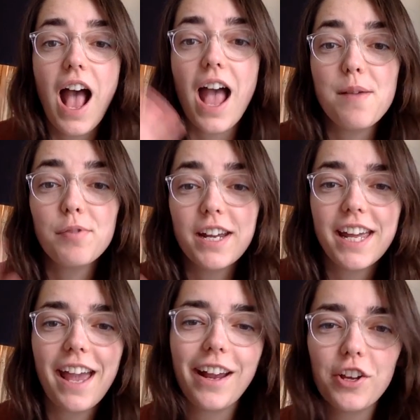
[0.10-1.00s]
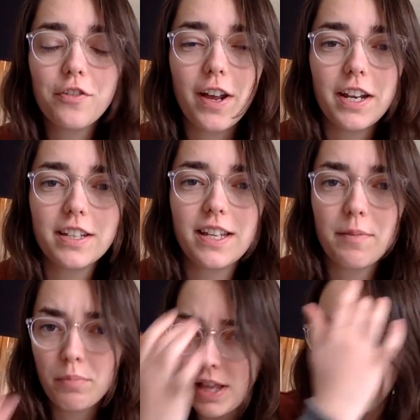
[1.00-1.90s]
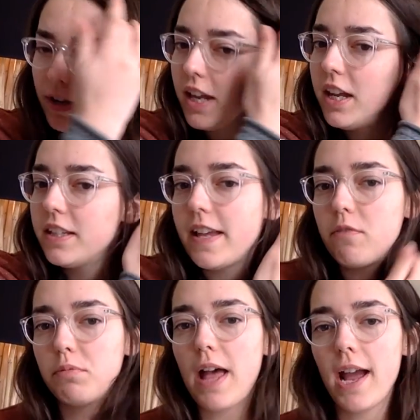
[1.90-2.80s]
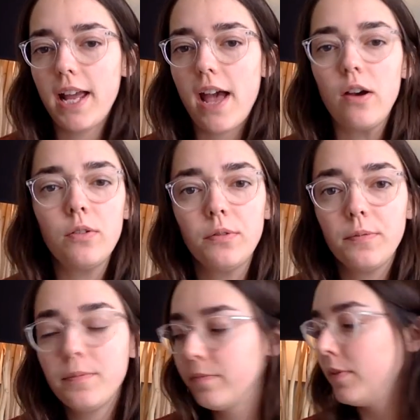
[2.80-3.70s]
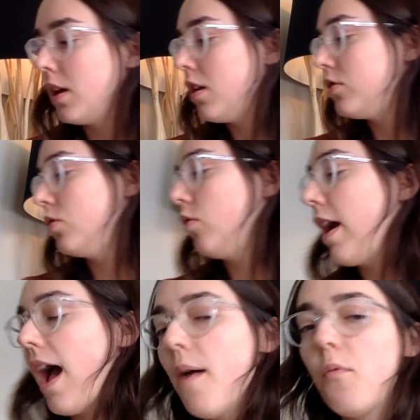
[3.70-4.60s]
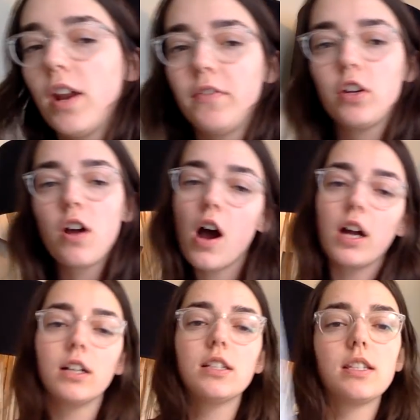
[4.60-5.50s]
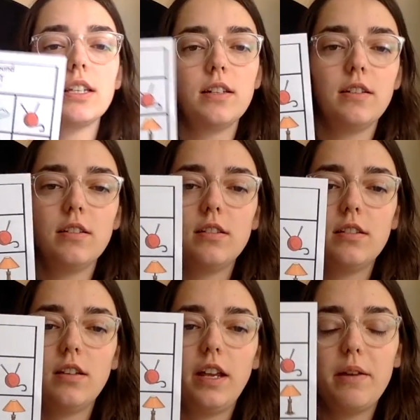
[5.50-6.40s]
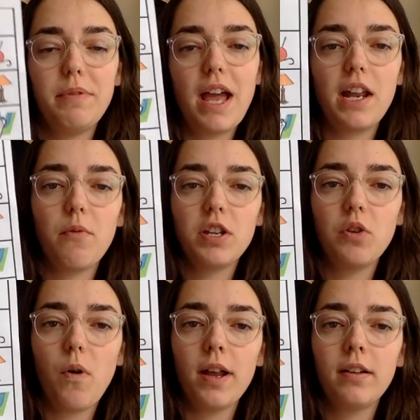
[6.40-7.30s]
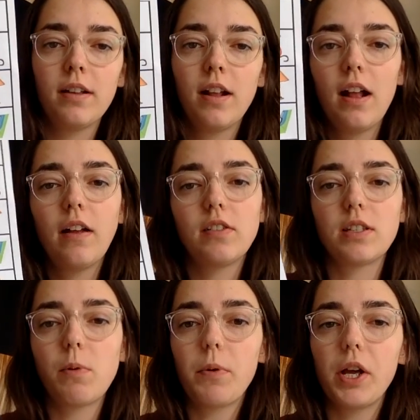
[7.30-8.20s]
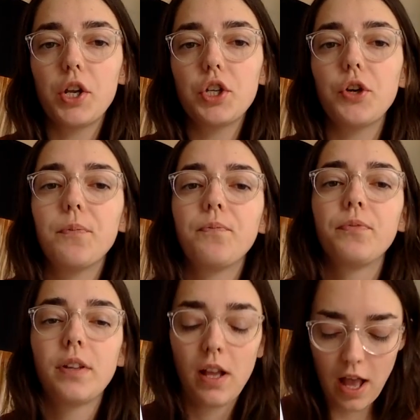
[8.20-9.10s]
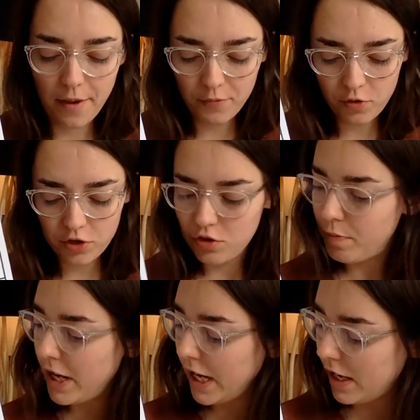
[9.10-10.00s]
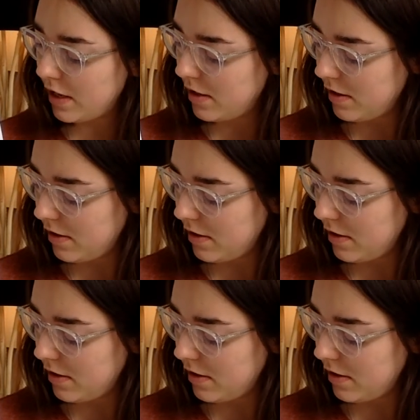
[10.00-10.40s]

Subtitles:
Hi pre-K, are you ready to play beginning sound Blackout? So grab one of your cards. You can be any one you want. This is what we're going to do. I'm going to pick,